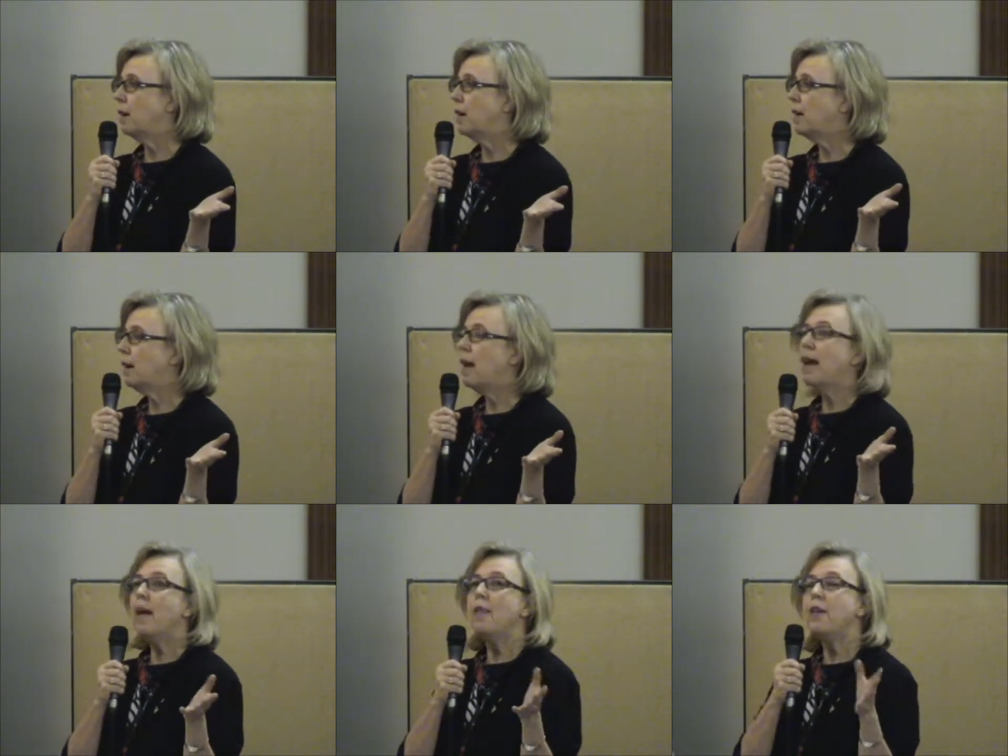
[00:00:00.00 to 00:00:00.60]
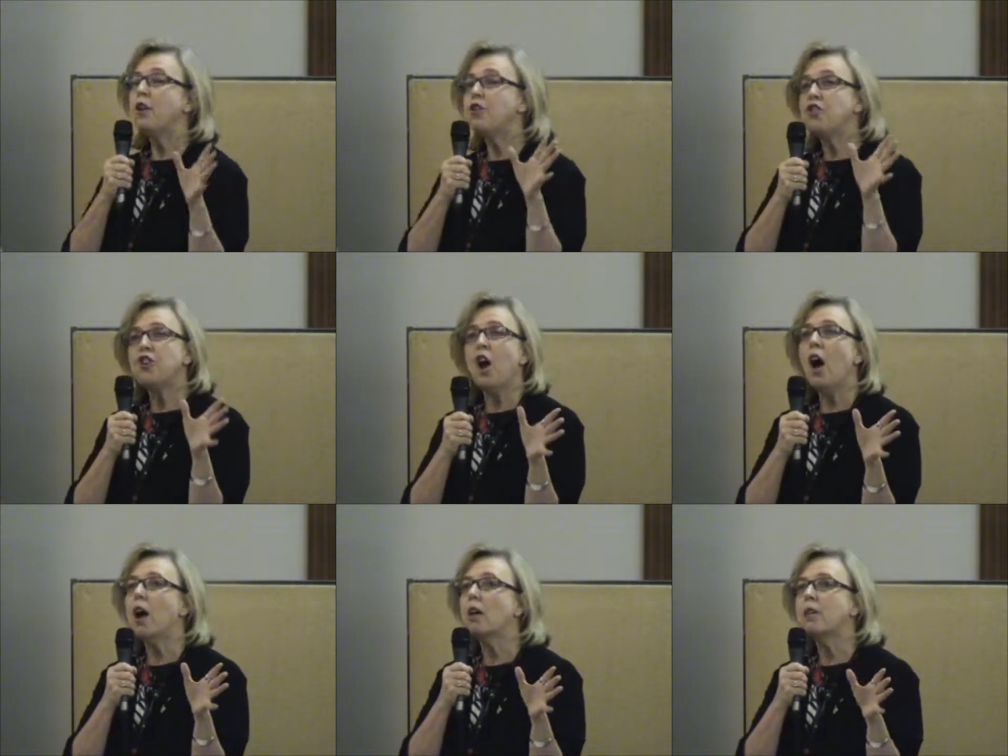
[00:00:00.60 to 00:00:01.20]
And they're
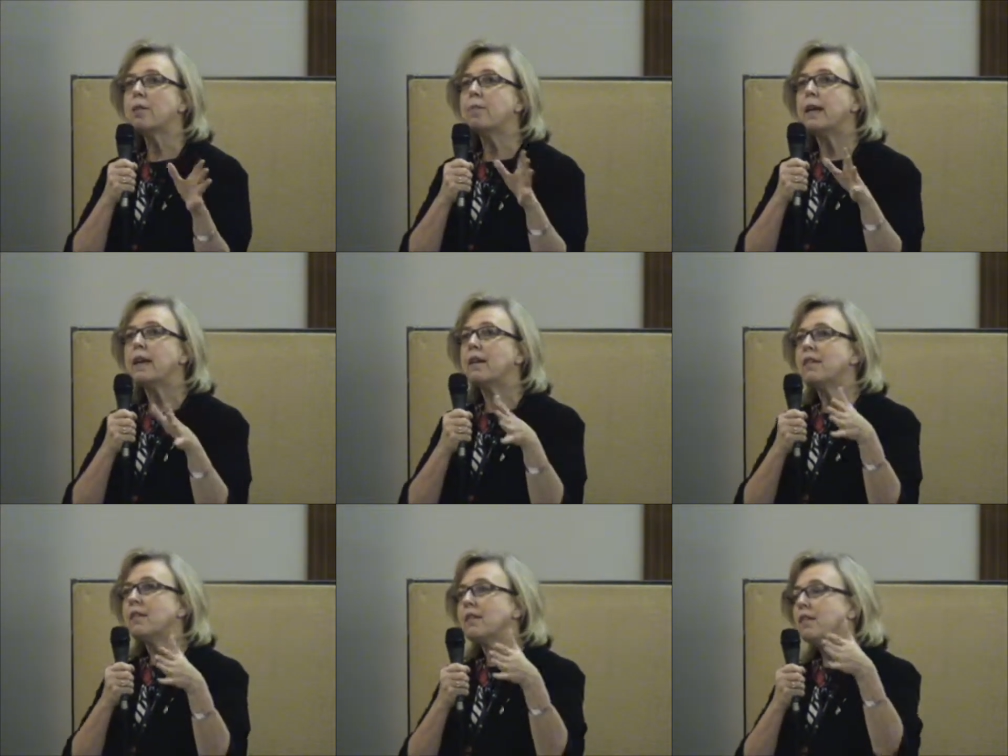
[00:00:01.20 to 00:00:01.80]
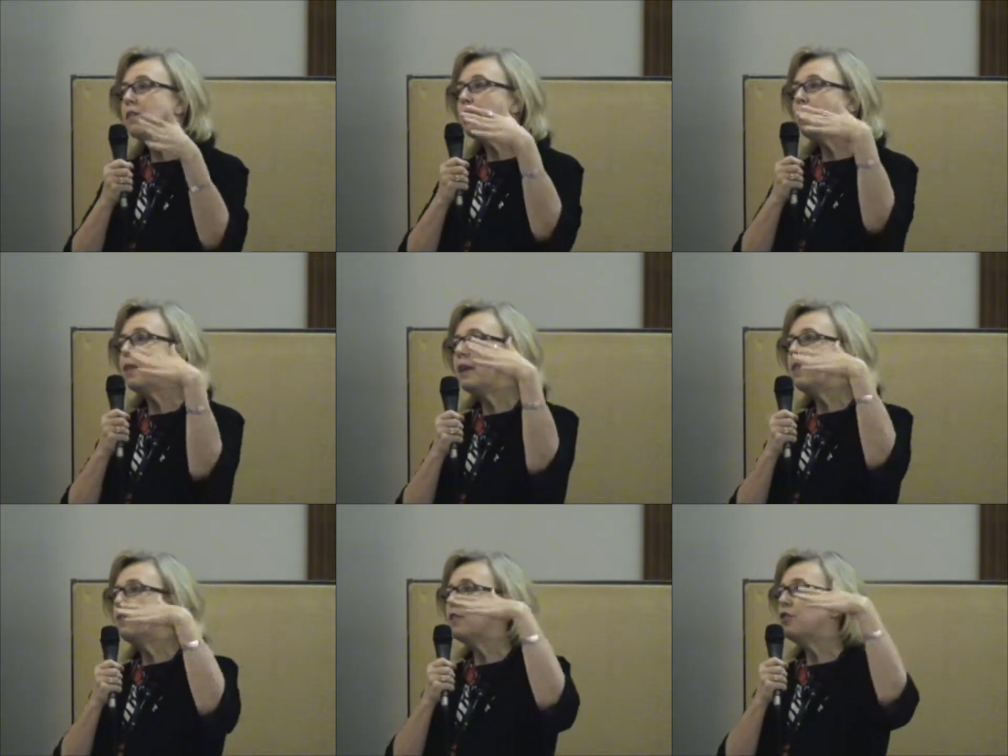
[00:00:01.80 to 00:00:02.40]
shocked because this is where
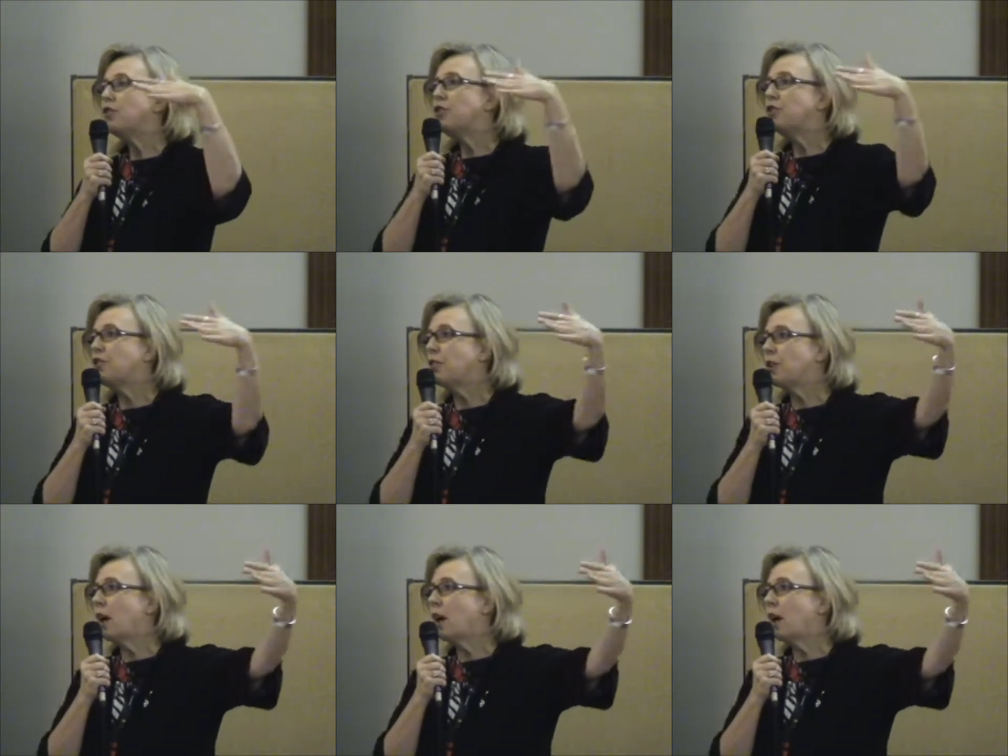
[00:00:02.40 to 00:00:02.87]
the institutional